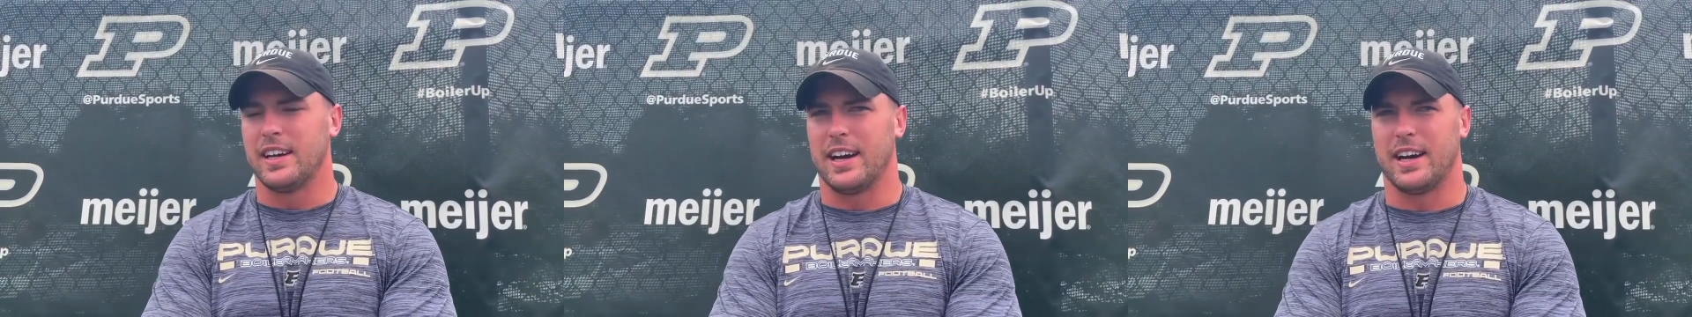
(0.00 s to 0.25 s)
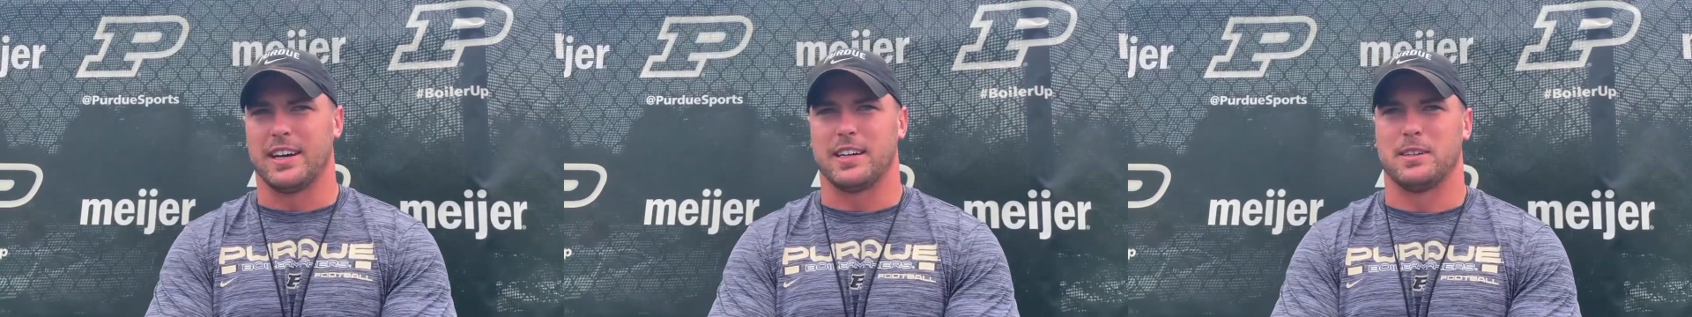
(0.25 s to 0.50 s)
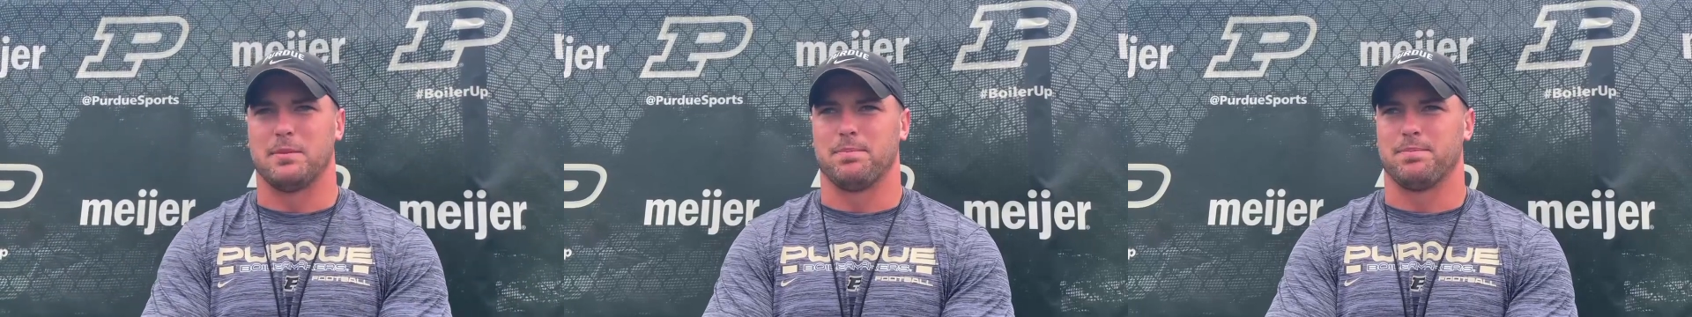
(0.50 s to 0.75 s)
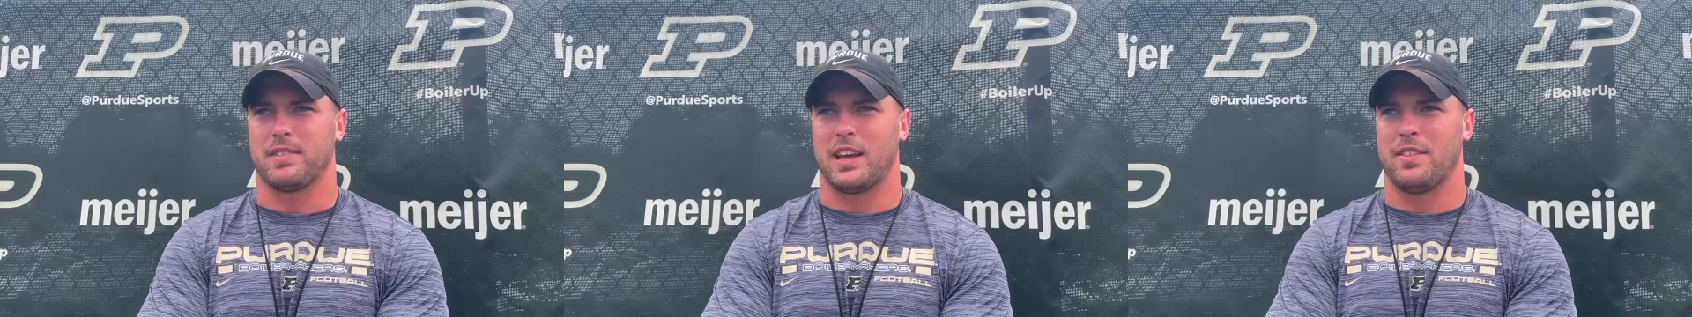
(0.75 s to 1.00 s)
Um,
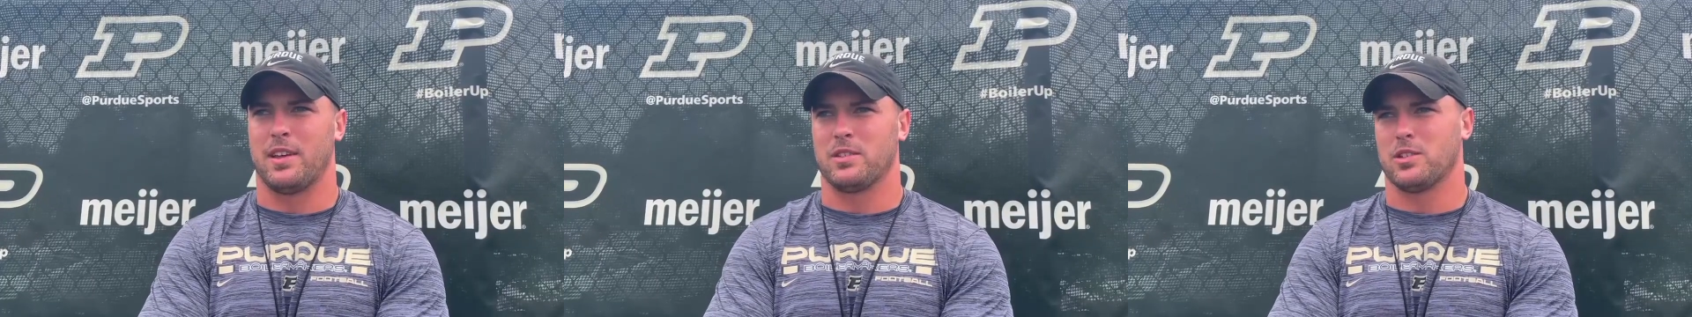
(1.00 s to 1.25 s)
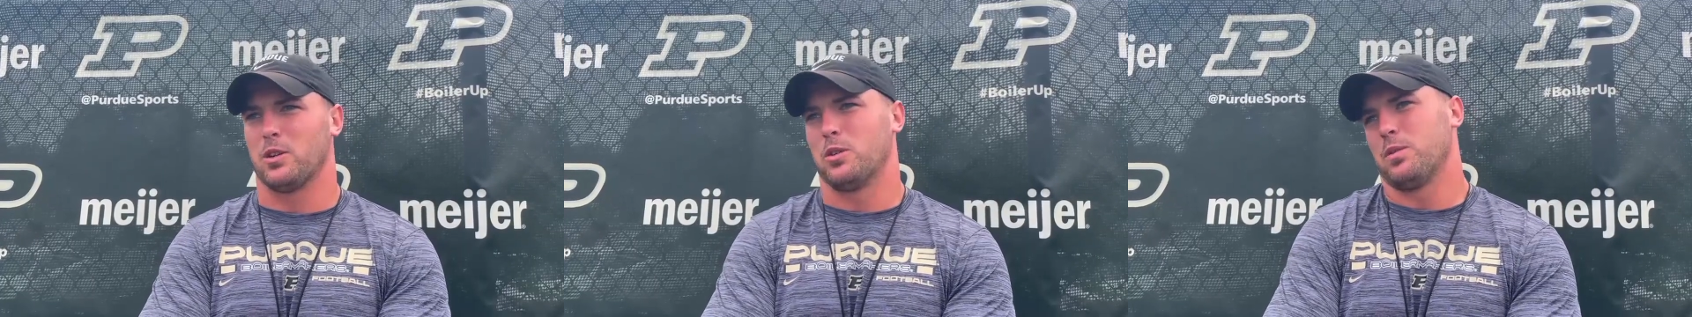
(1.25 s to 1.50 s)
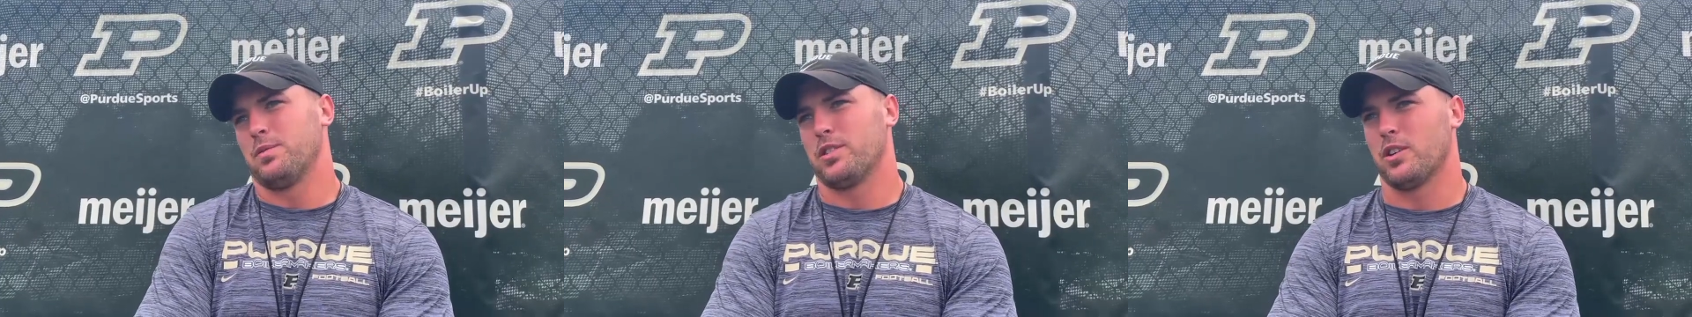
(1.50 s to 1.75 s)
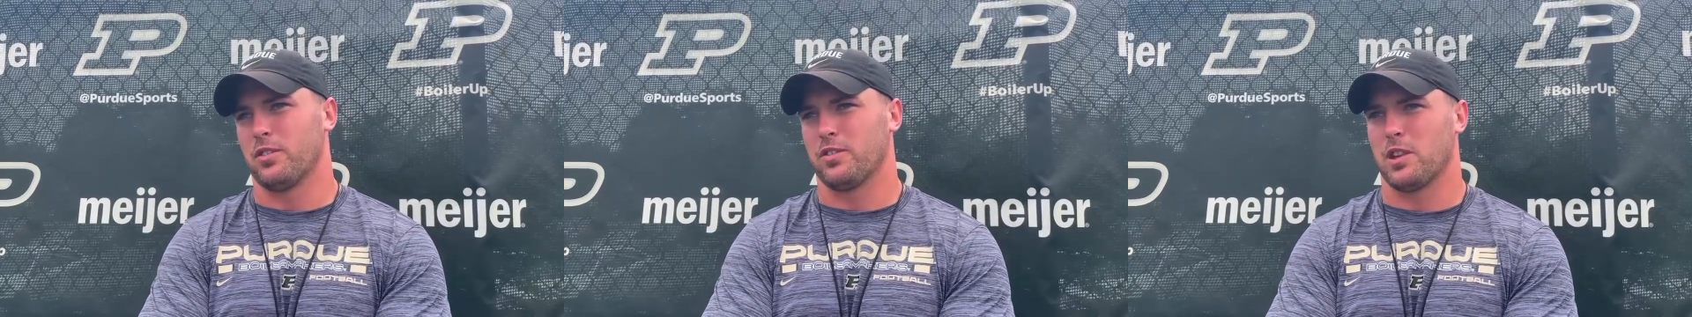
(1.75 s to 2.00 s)
and then so
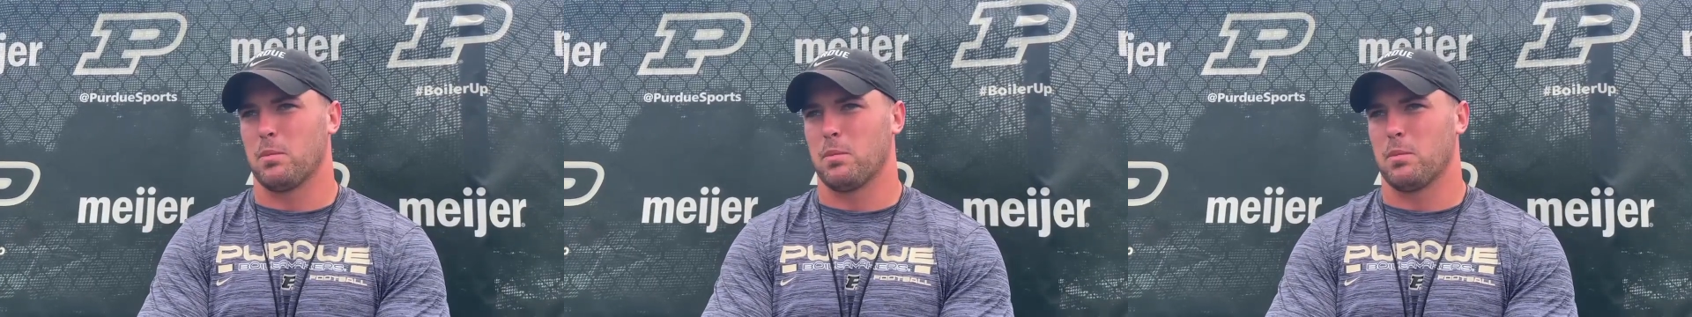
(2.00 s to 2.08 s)
so for